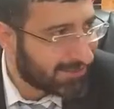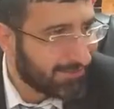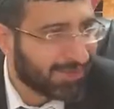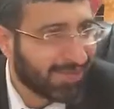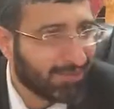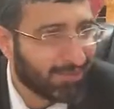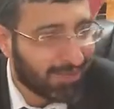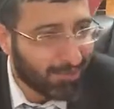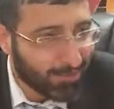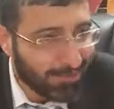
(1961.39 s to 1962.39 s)
Birkat
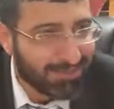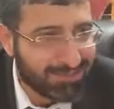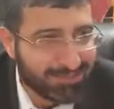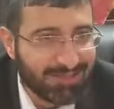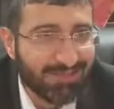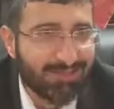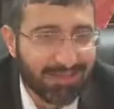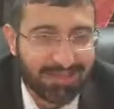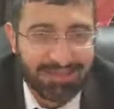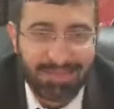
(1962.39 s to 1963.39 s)
Kohanim works.
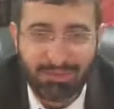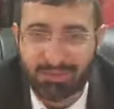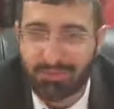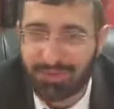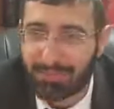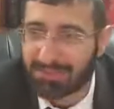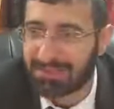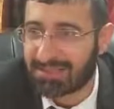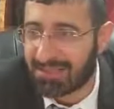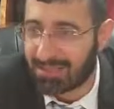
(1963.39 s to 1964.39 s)
Many things should have happened,
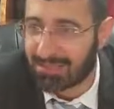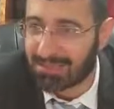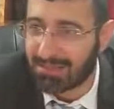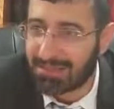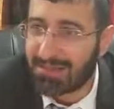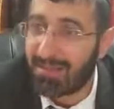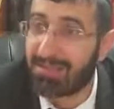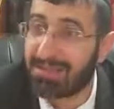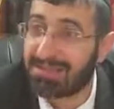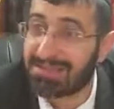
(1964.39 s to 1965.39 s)
didn't happen. And
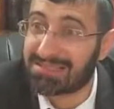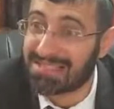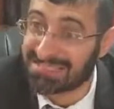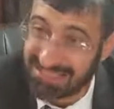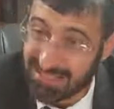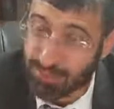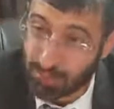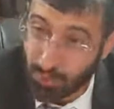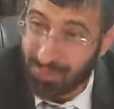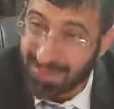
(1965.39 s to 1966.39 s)
many things that stands
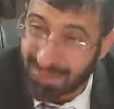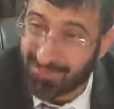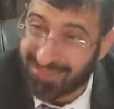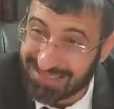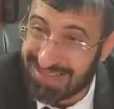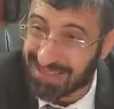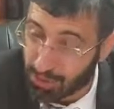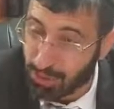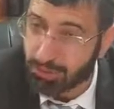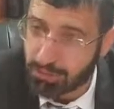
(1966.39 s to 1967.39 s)
to be happening,
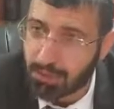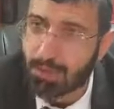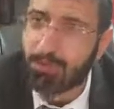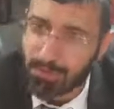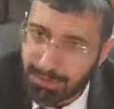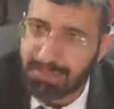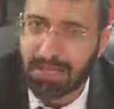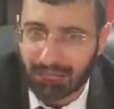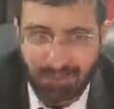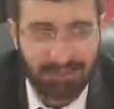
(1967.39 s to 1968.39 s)
not good, will be
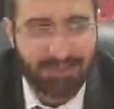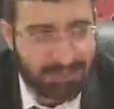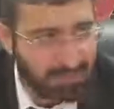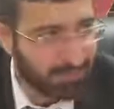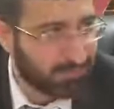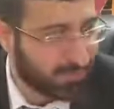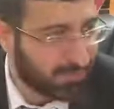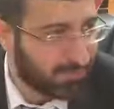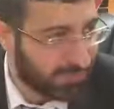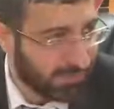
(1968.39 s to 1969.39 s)
nullified by Hashem to do
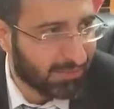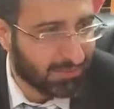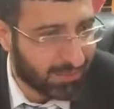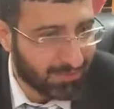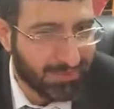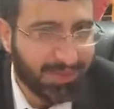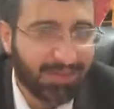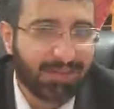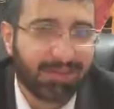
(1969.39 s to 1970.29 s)
this Birkat Kohanim.